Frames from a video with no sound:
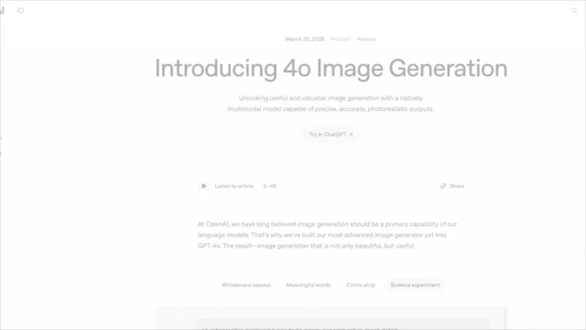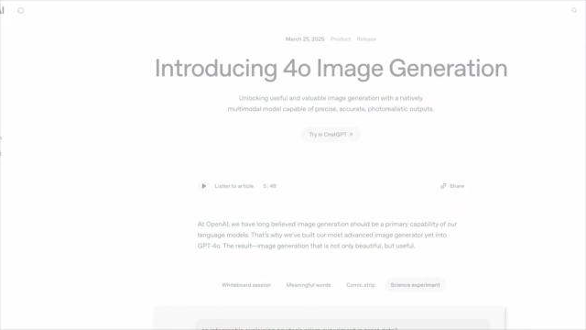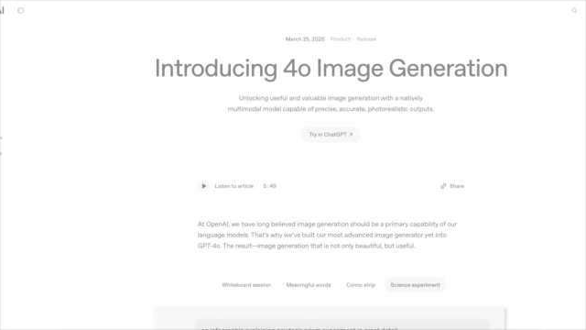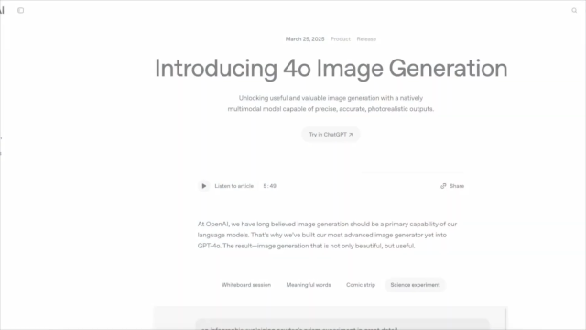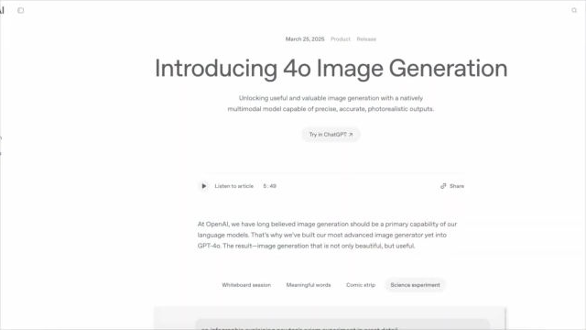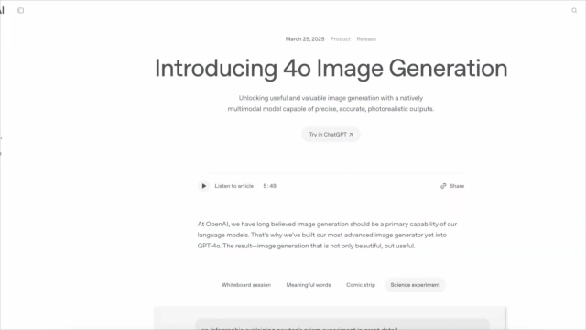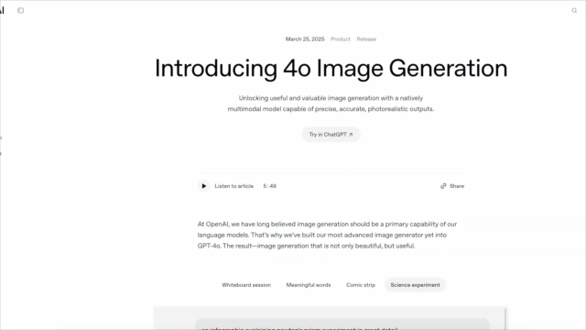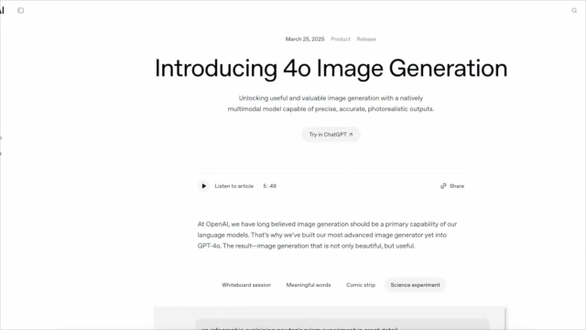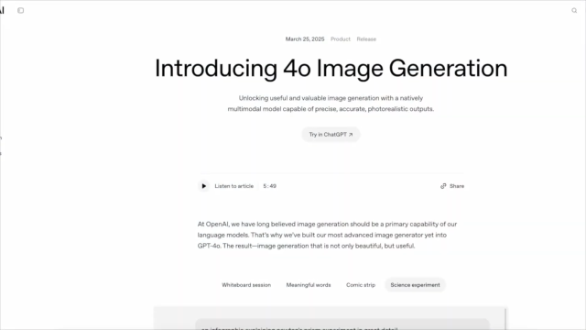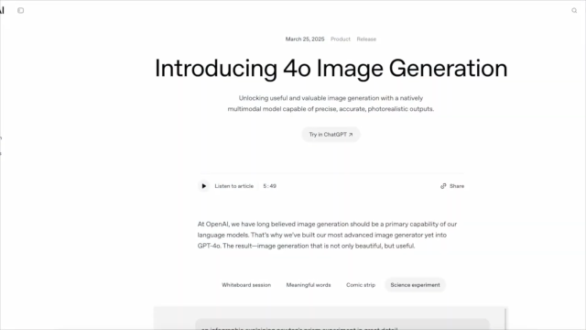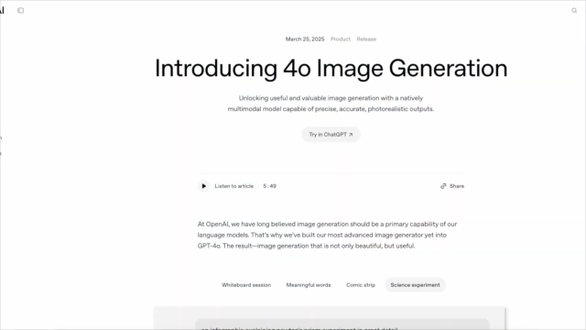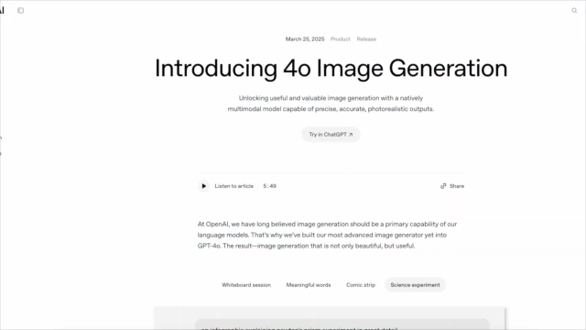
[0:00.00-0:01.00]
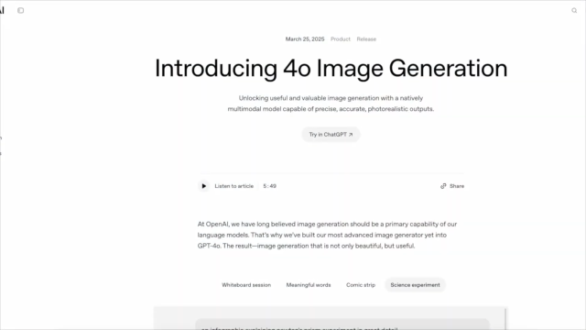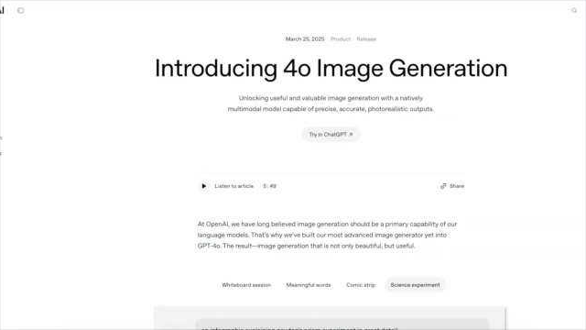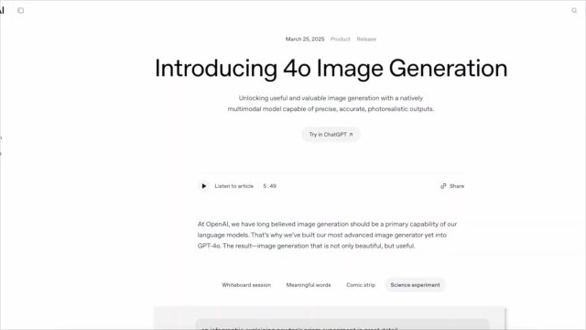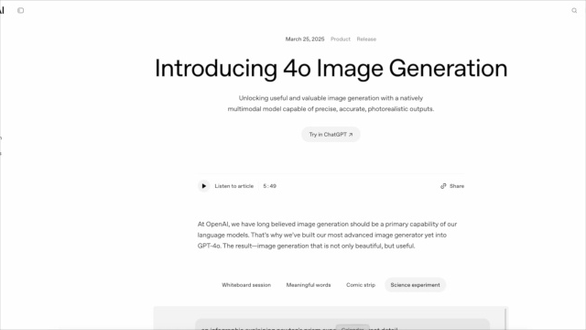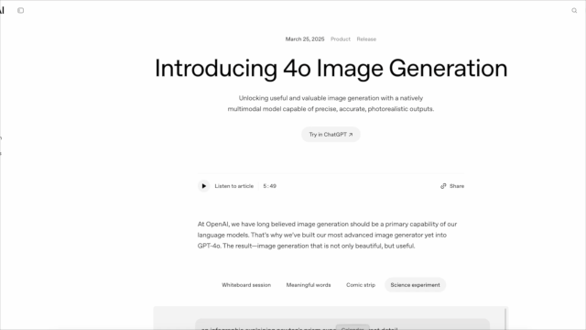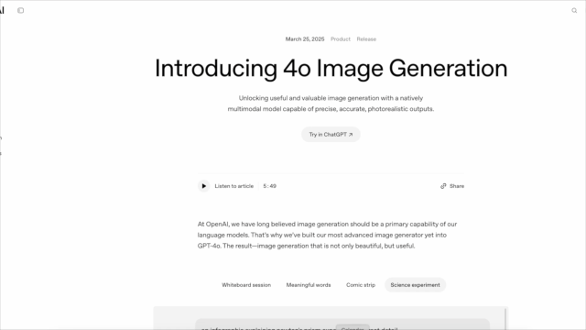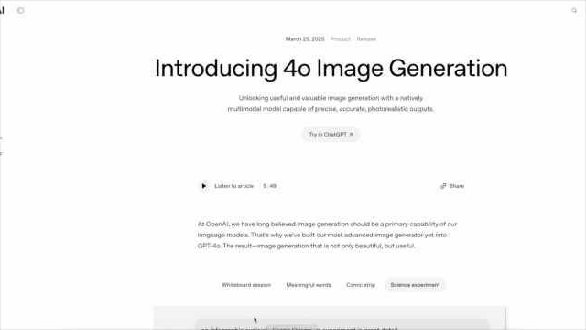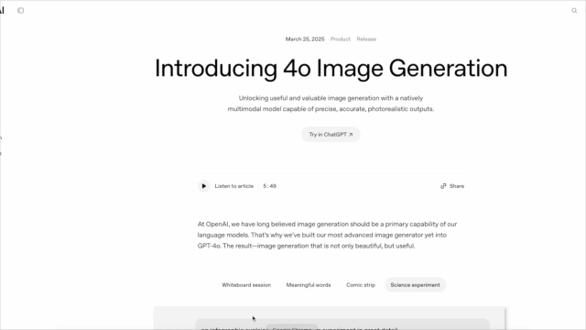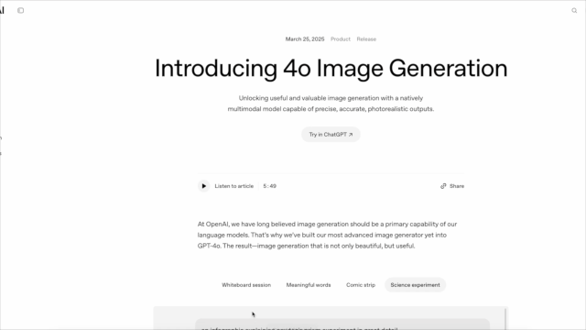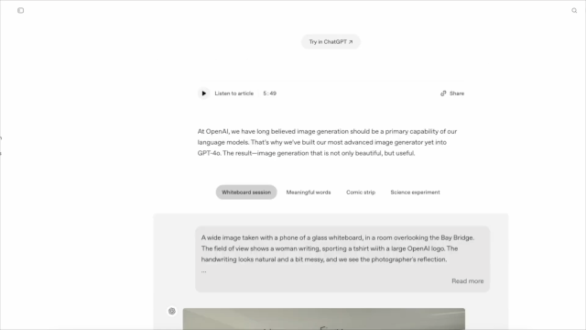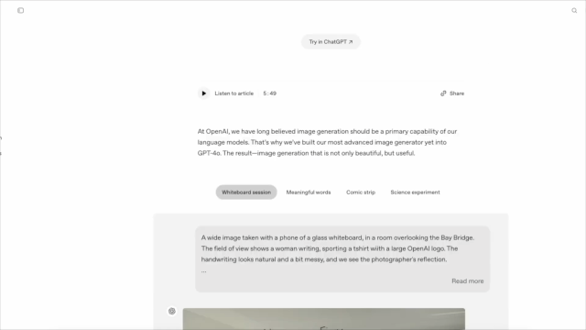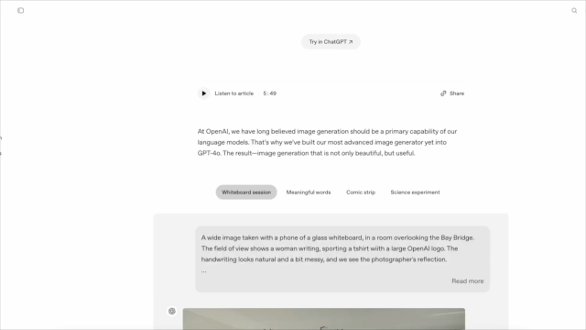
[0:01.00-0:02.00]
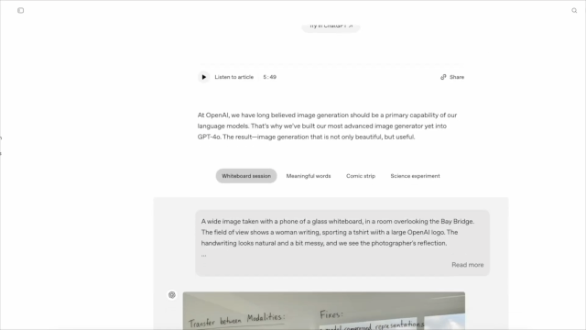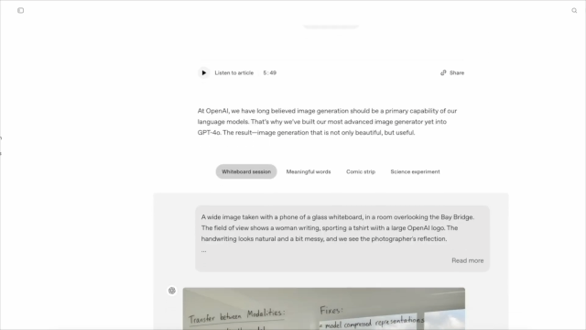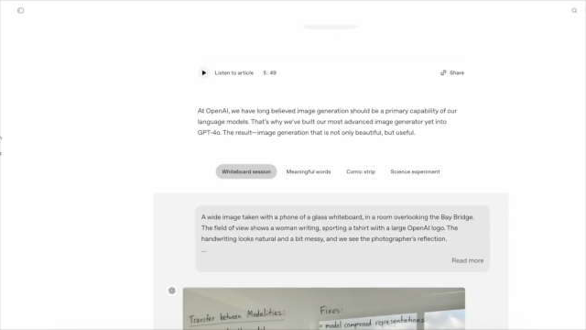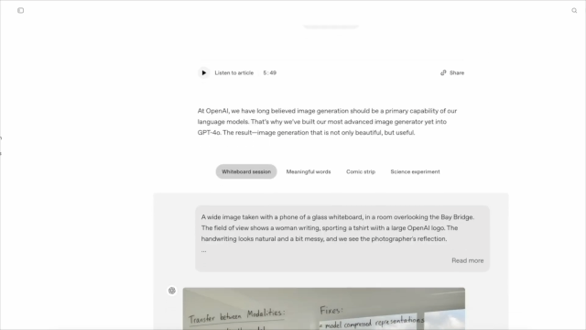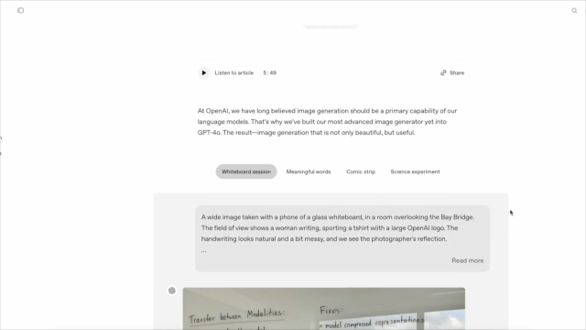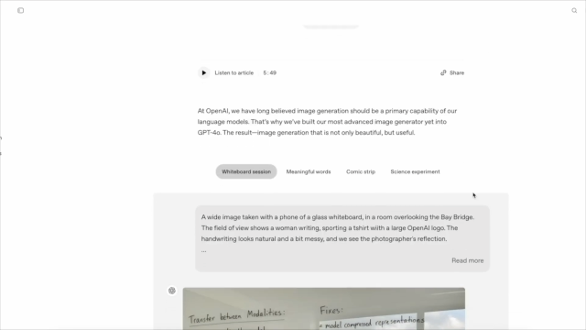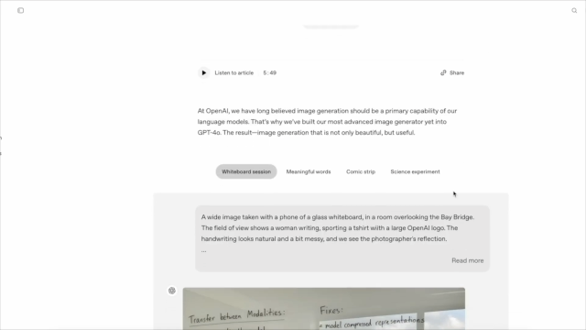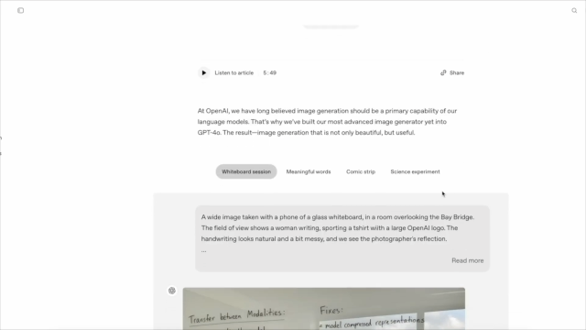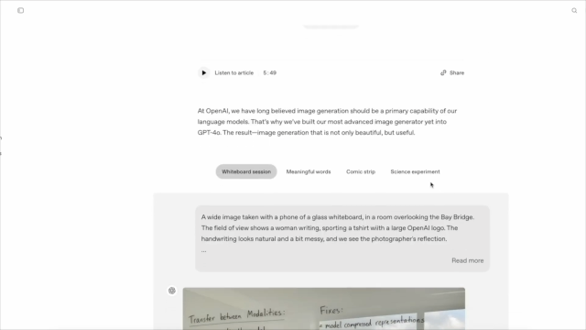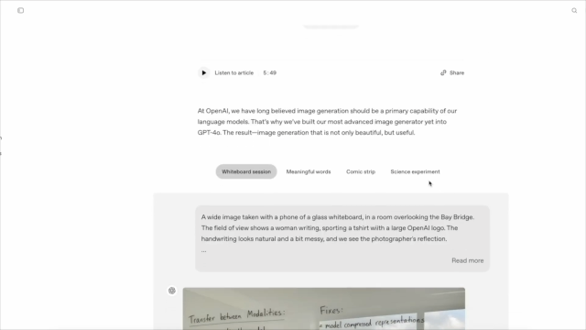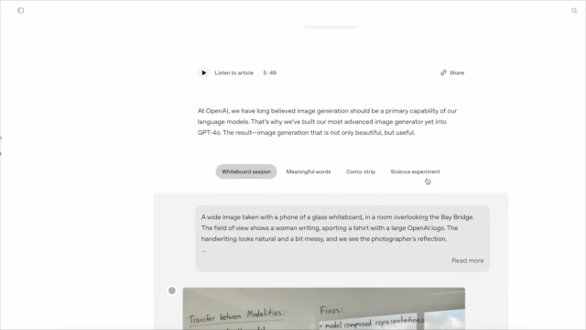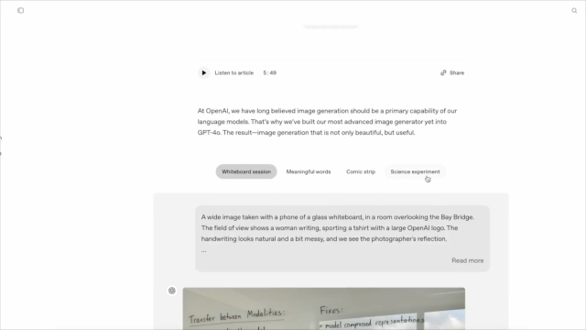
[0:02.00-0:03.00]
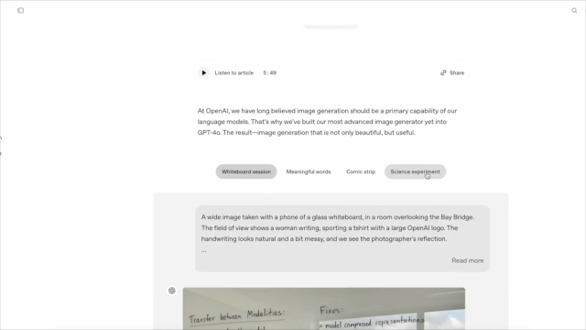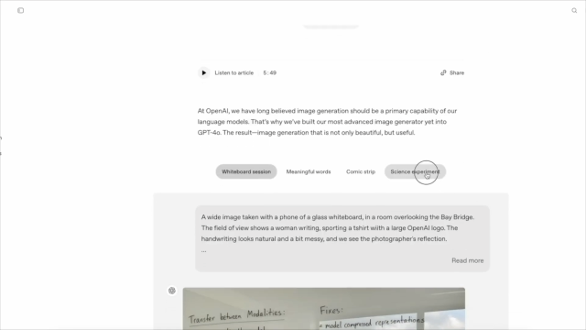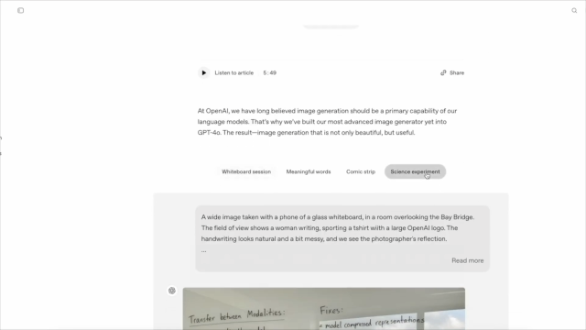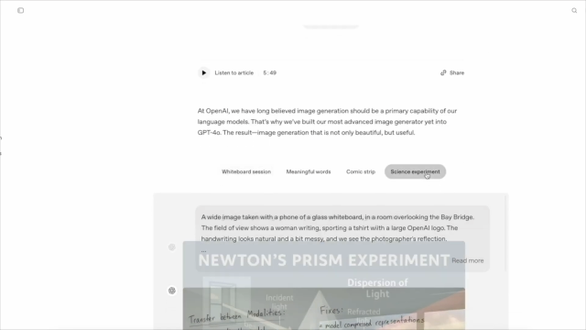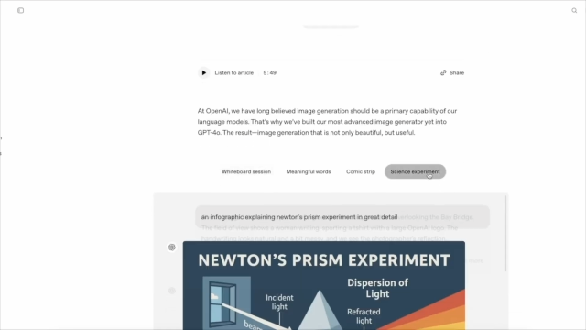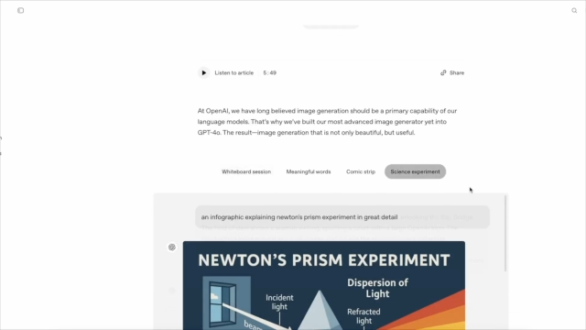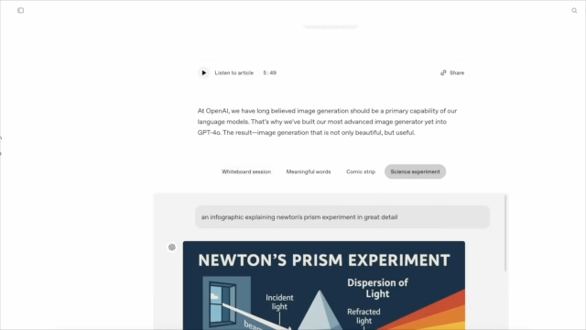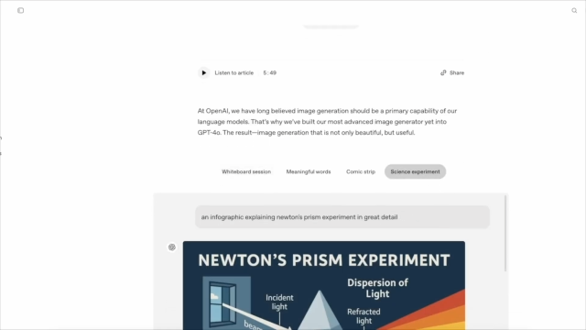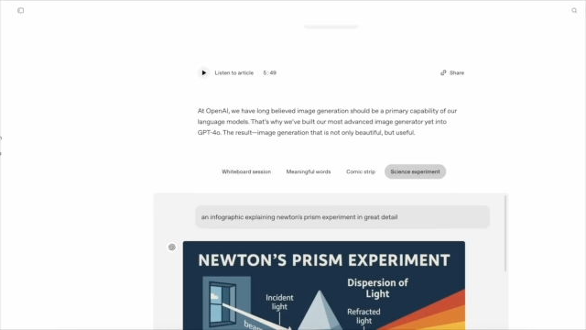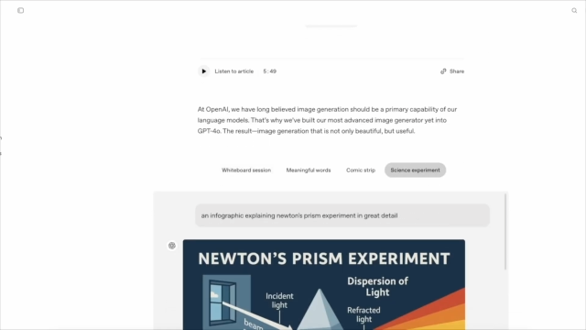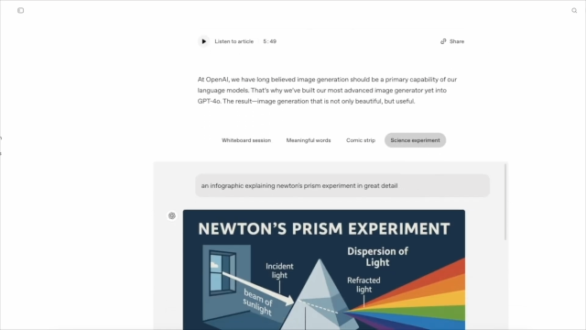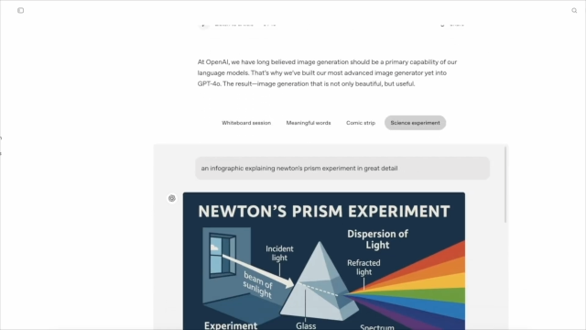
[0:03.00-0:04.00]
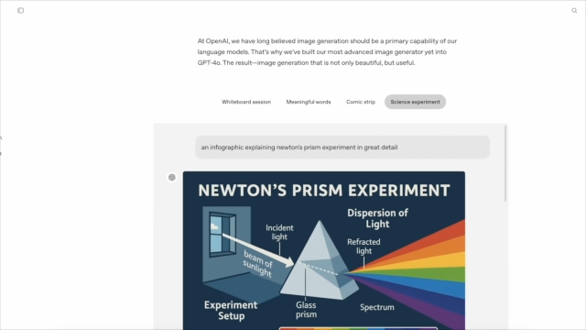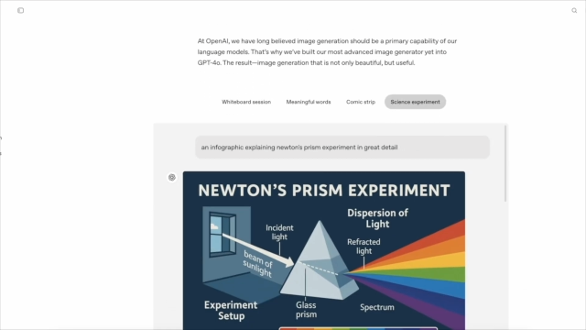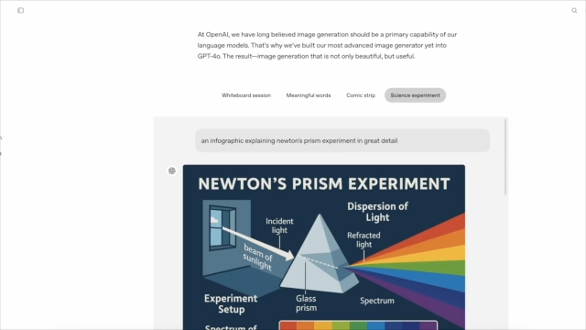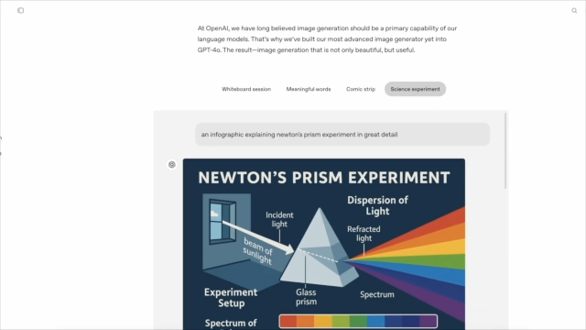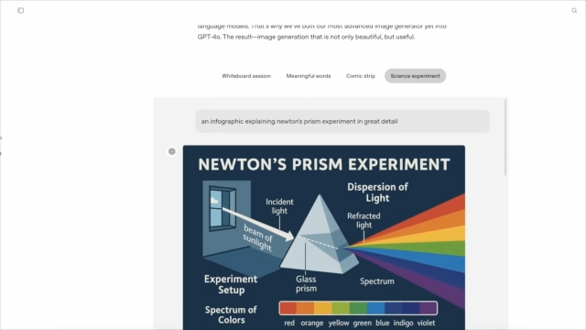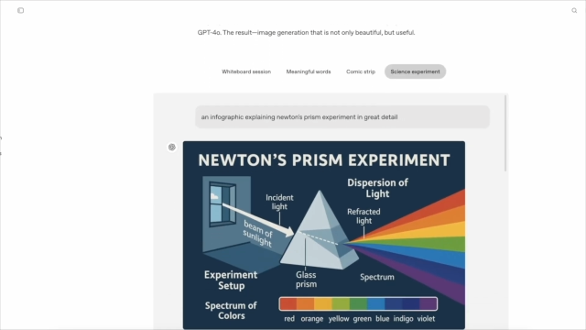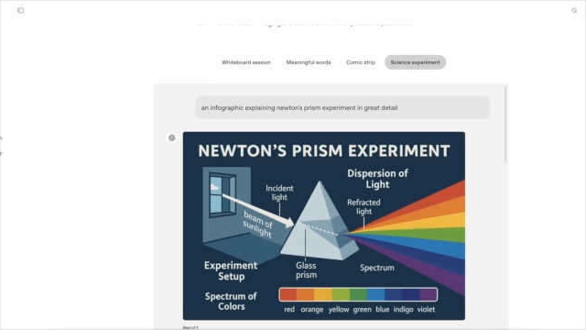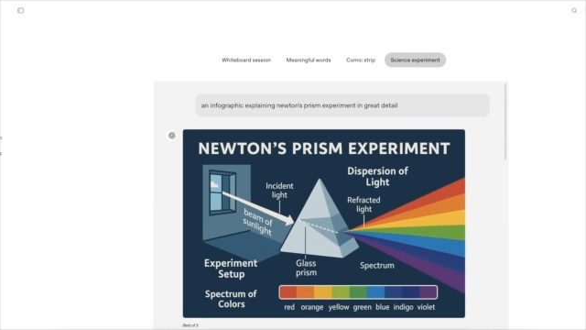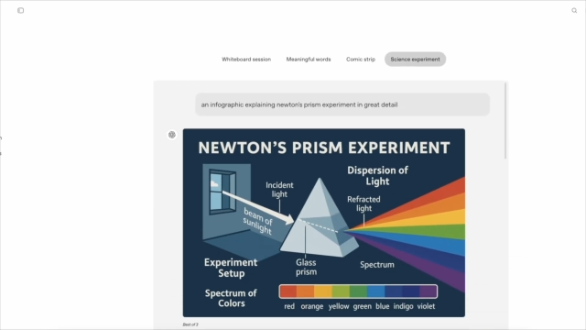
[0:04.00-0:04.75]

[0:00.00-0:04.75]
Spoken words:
(no speaker visible)